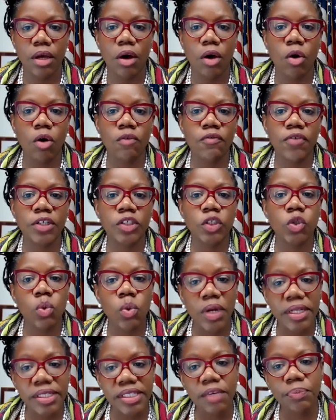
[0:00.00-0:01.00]
Over
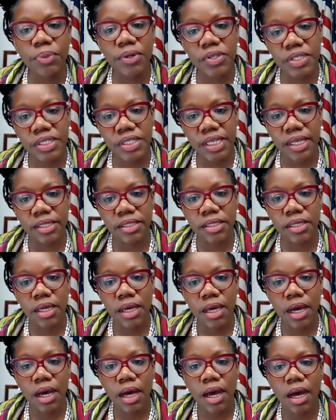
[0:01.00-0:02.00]
20%
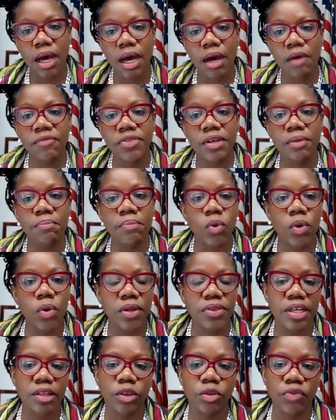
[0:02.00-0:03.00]
of the more
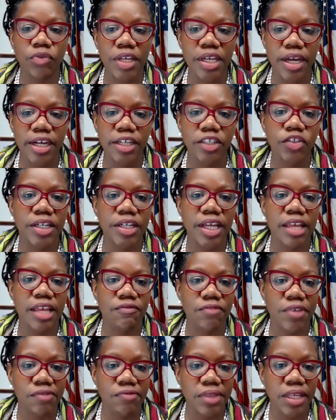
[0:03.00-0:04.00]
than
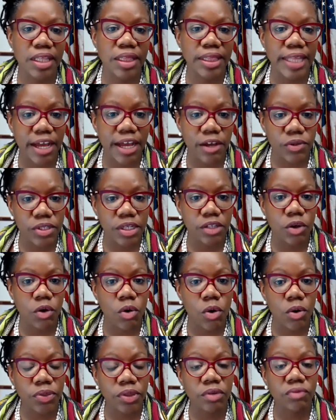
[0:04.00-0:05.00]
350,000
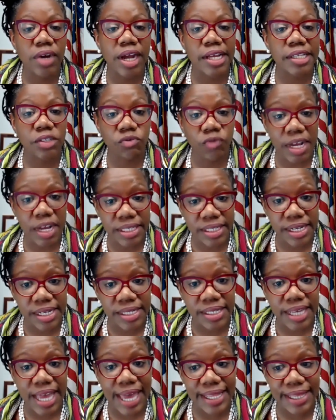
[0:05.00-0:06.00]
authorized
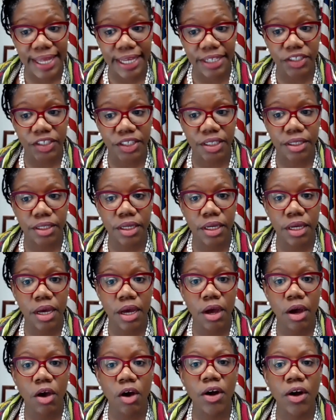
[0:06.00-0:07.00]
residents at NYCHA
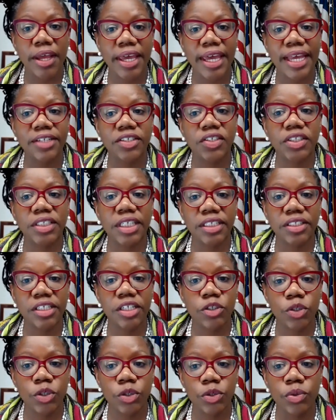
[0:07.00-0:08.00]
are age
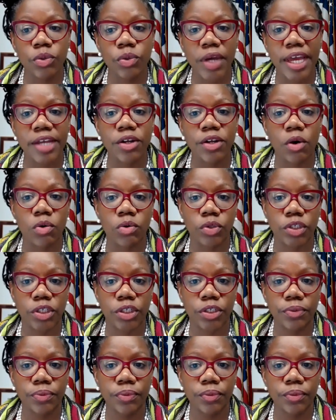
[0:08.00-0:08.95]
62 and older.